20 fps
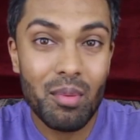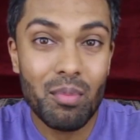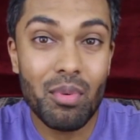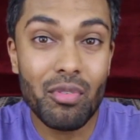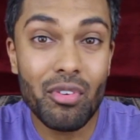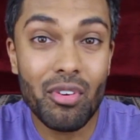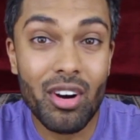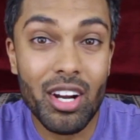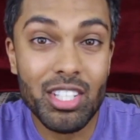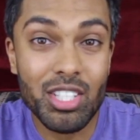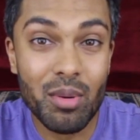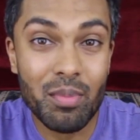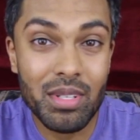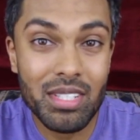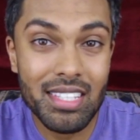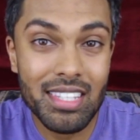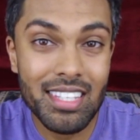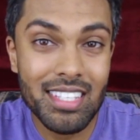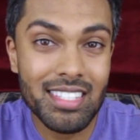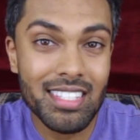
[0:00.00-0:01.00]
Before I jump
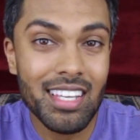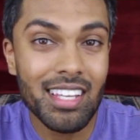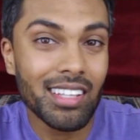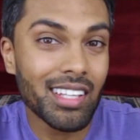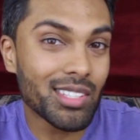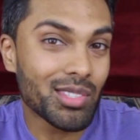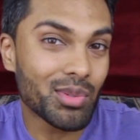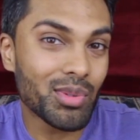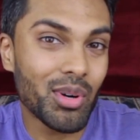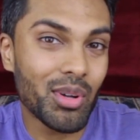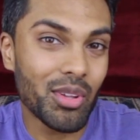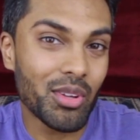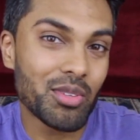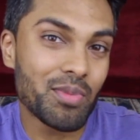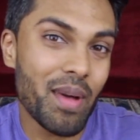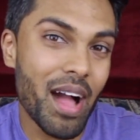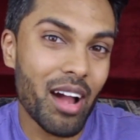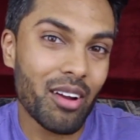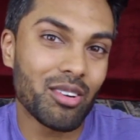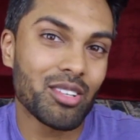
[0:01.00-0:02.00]
into this, let's roll
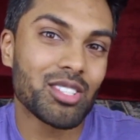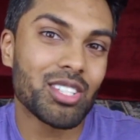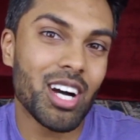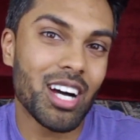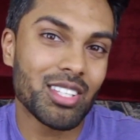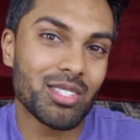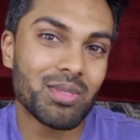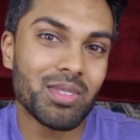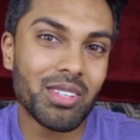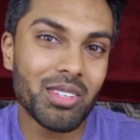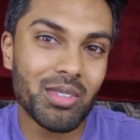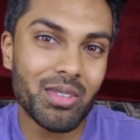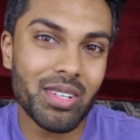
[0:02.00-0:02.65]
those macro shots real